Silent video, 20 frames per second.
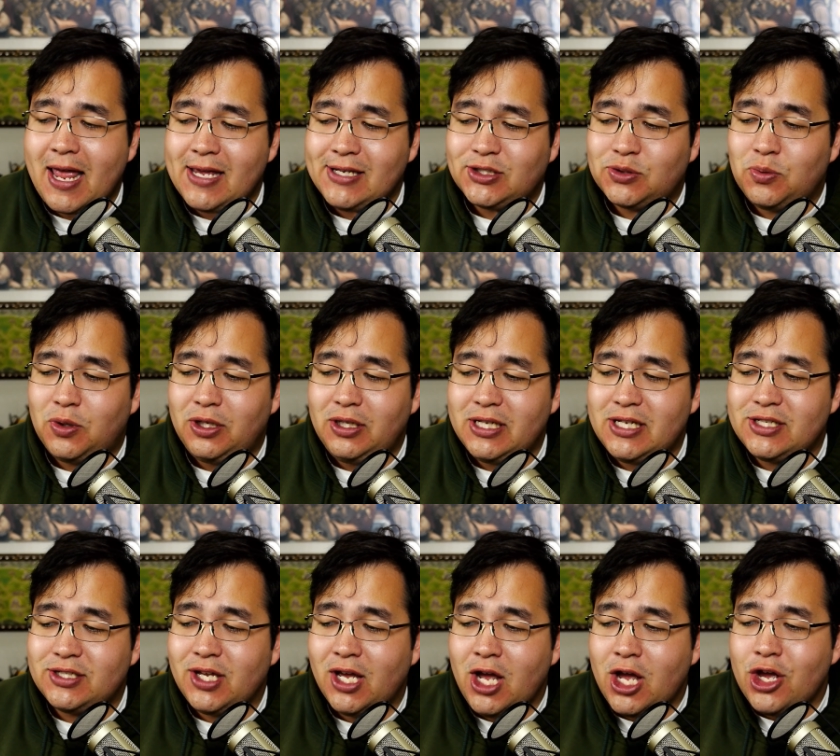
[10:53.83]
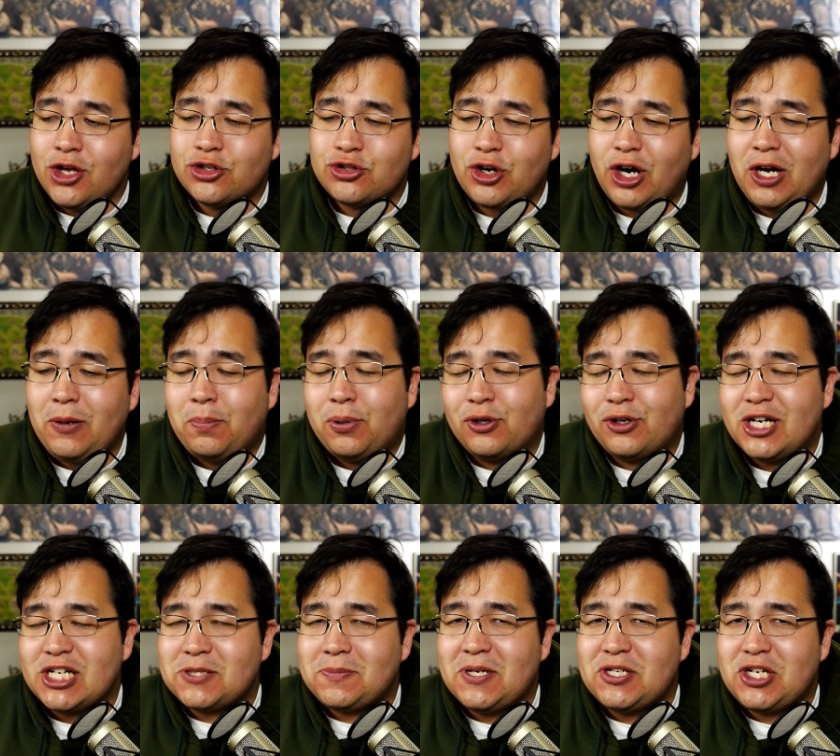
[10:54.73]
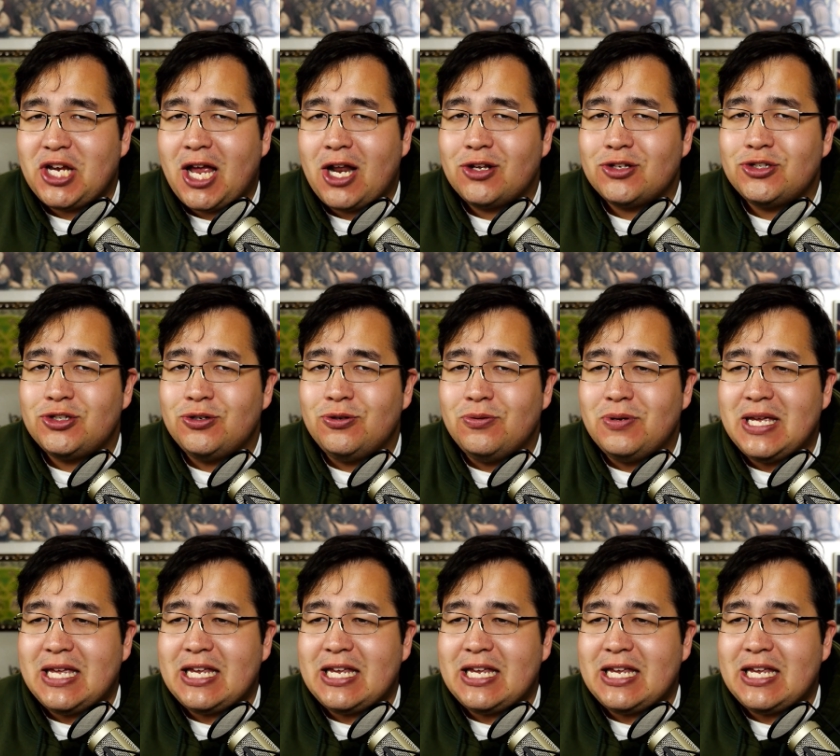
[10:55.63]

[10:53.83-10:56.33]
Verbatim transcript: as well as trying to progress my channel to